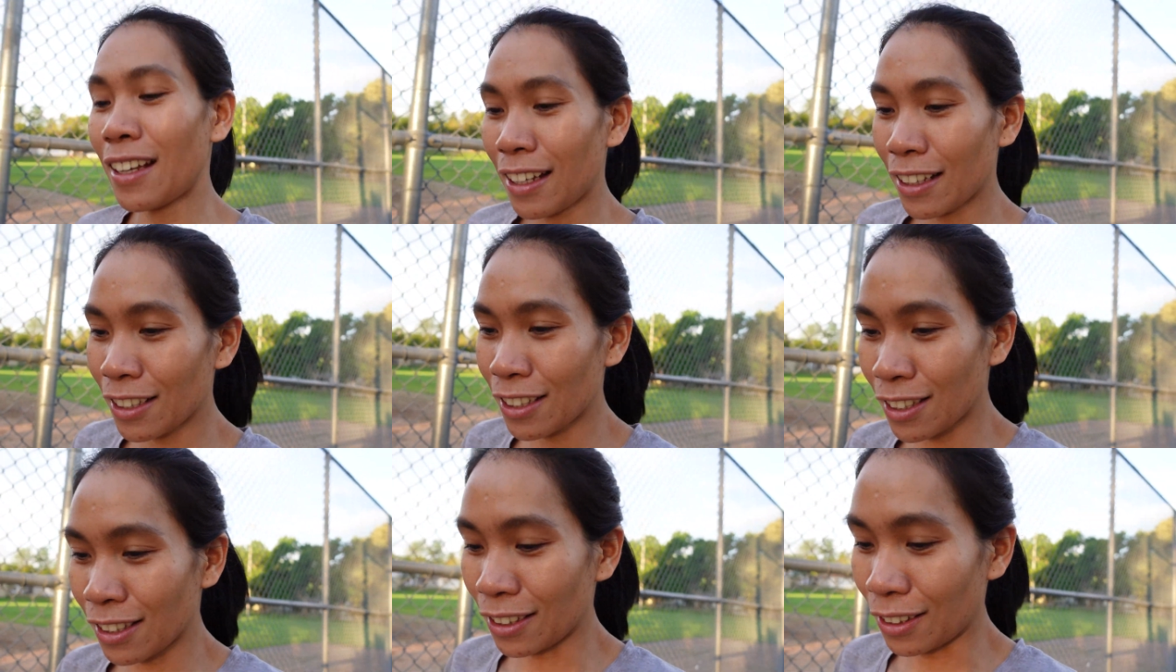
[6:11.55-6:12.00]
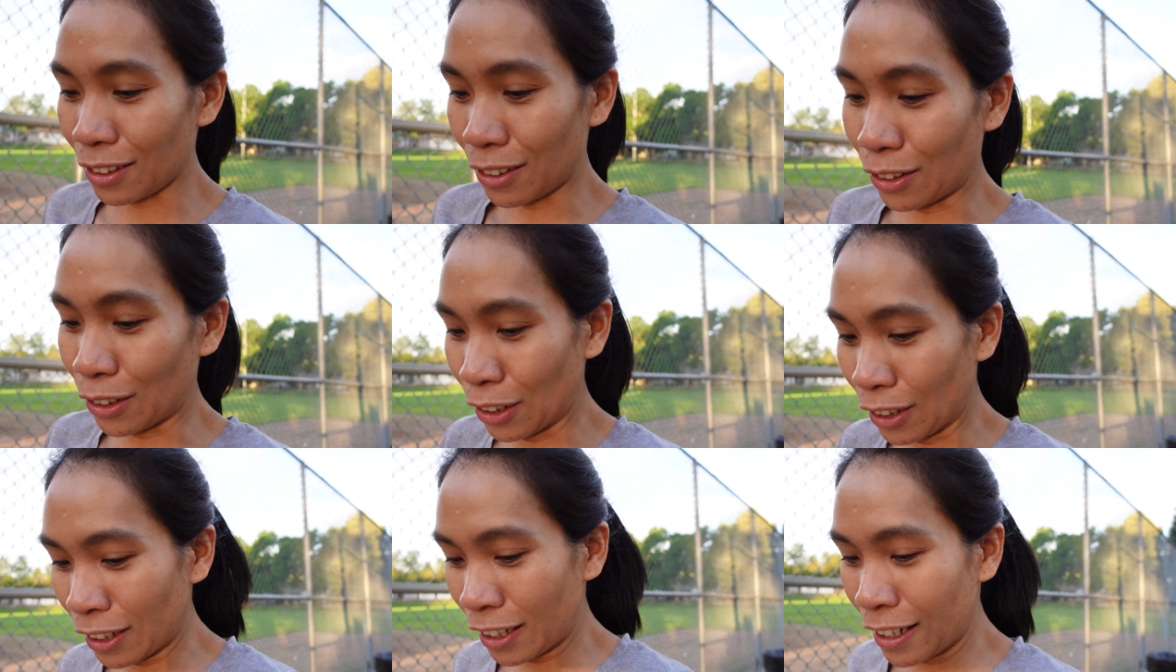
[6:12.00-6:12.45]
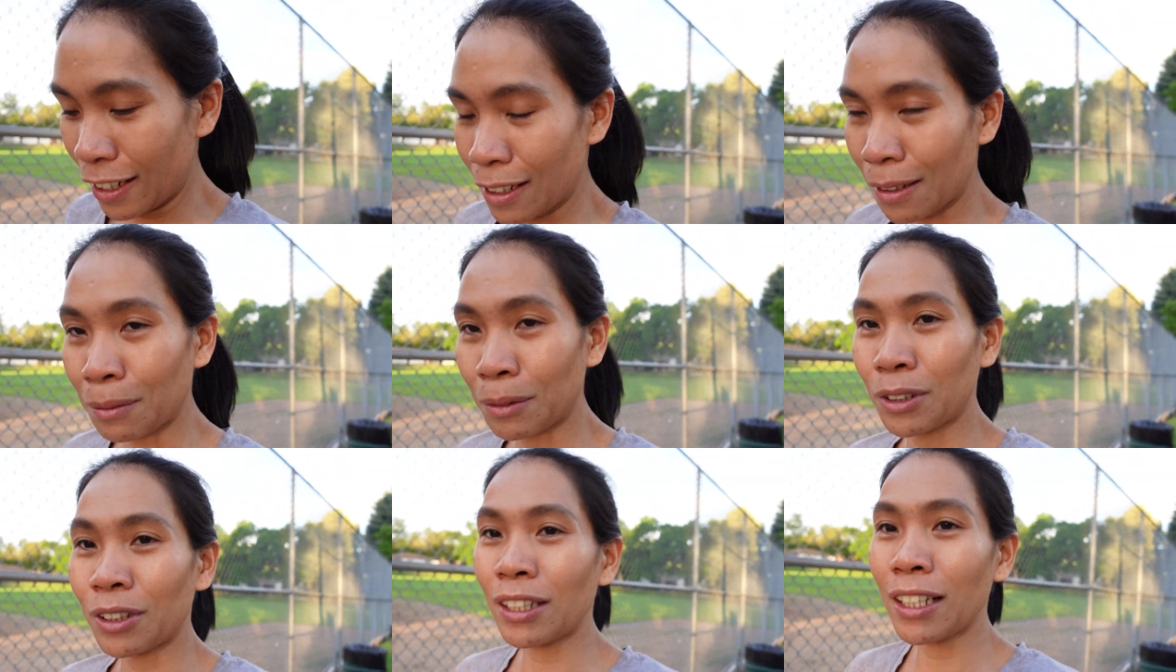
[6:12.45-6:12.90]
It's still early in
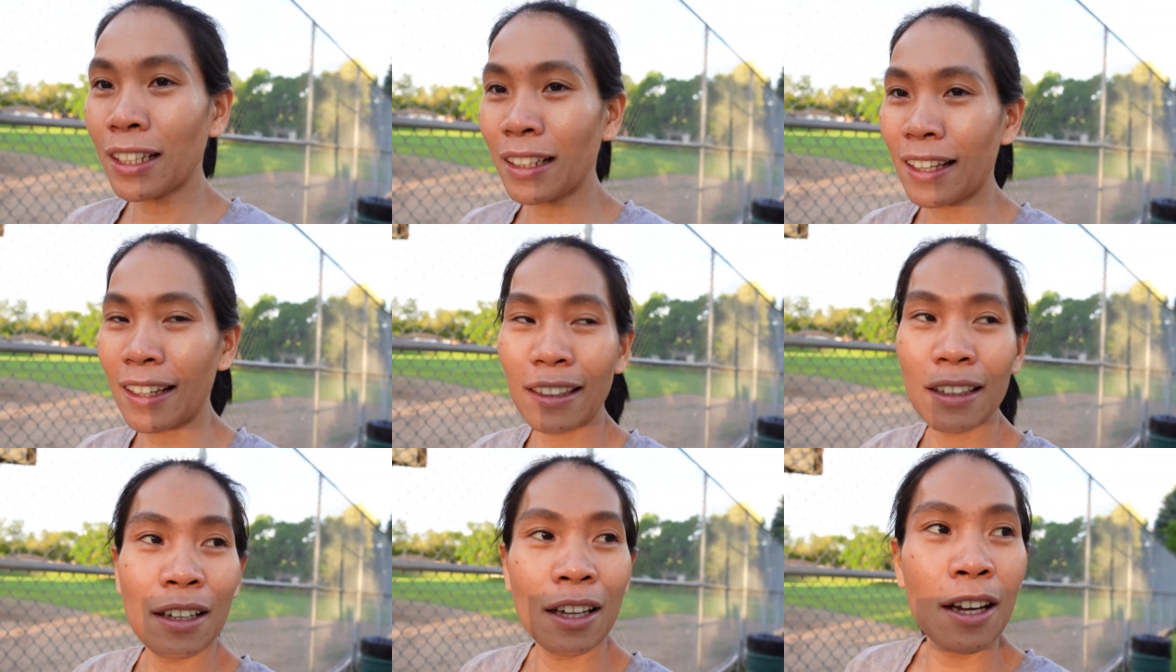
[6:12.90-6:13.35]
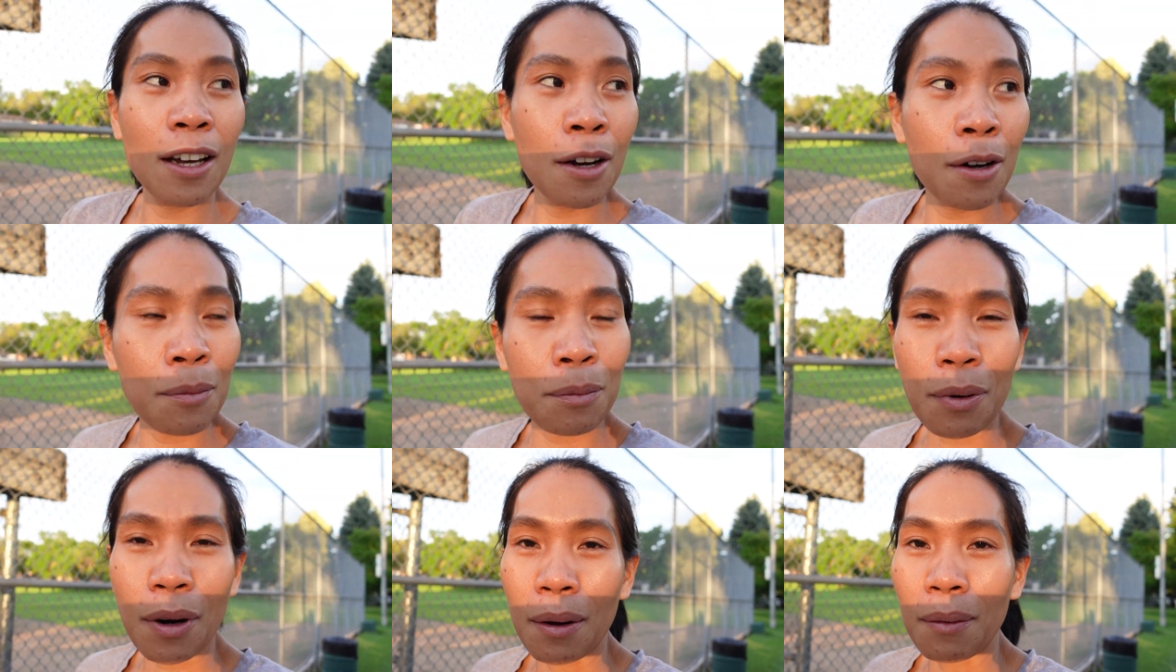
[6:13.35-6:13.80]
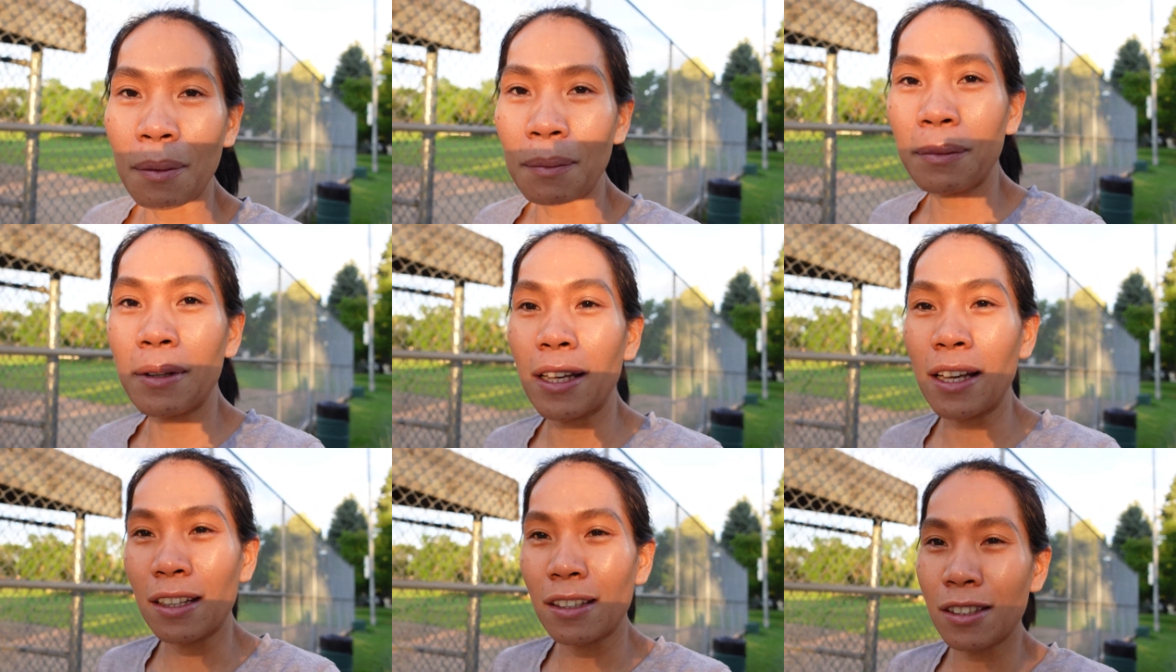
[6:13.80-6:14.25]
the morning, like
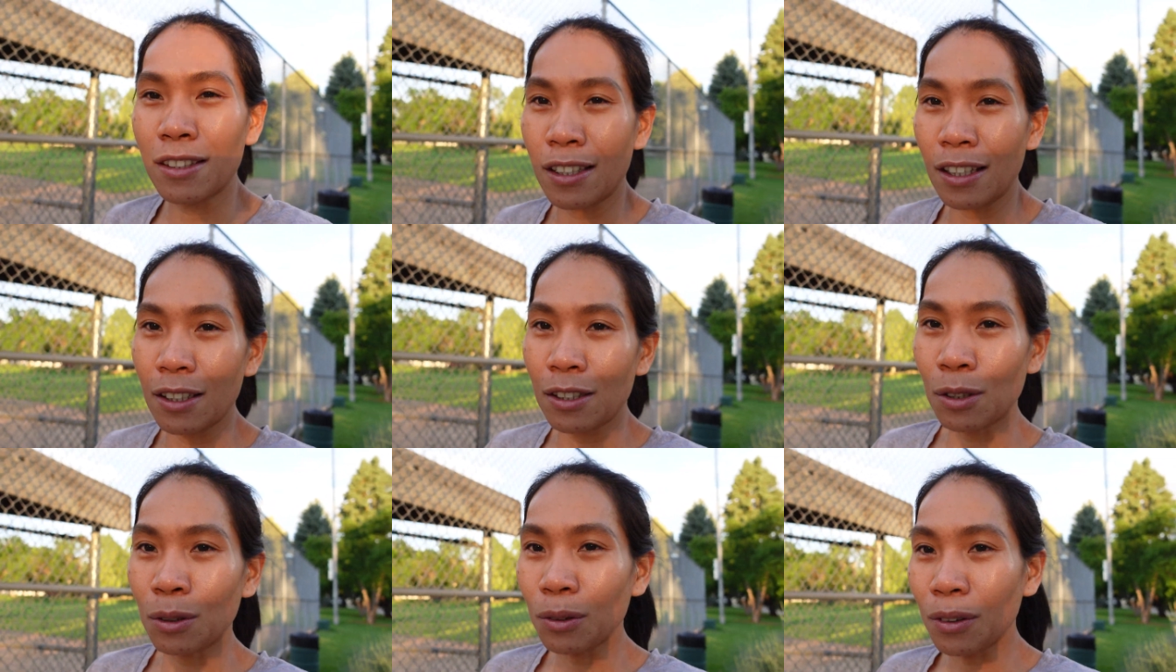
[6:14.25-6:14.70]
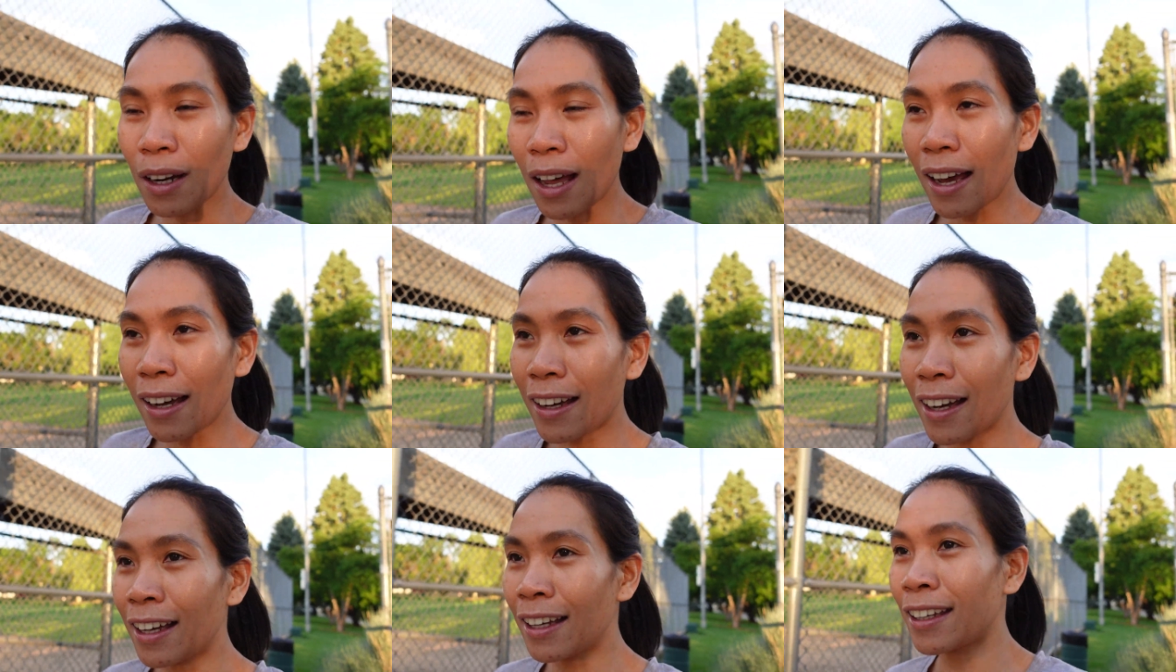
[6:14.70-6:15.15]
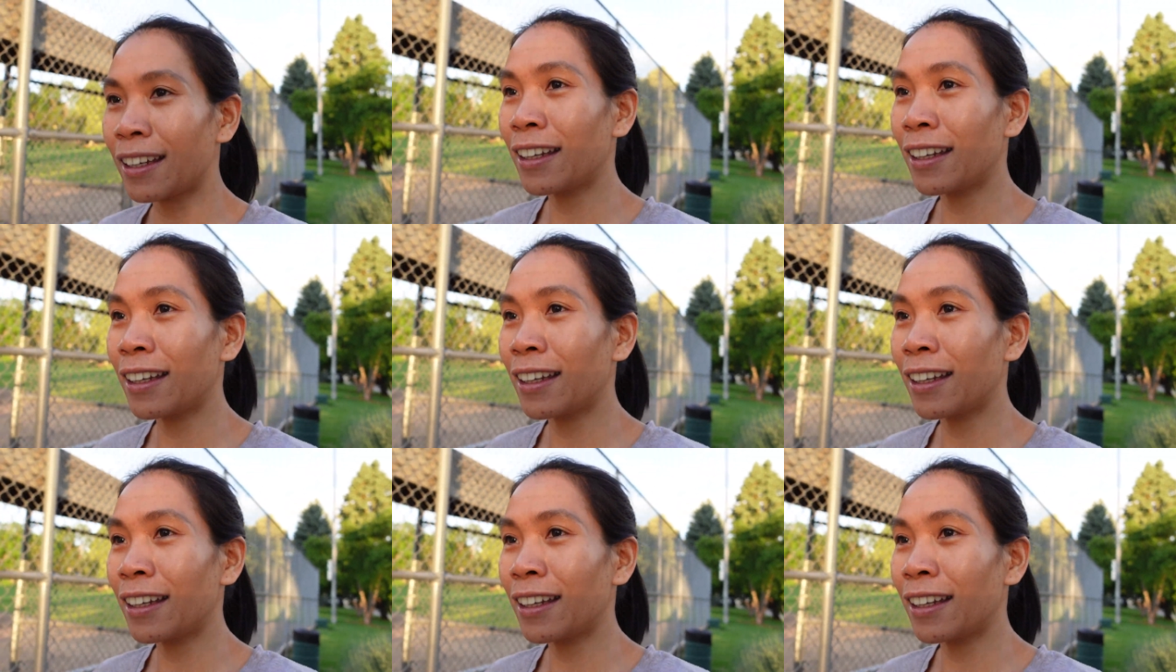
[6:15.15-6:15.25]
probably it's 6 o'clock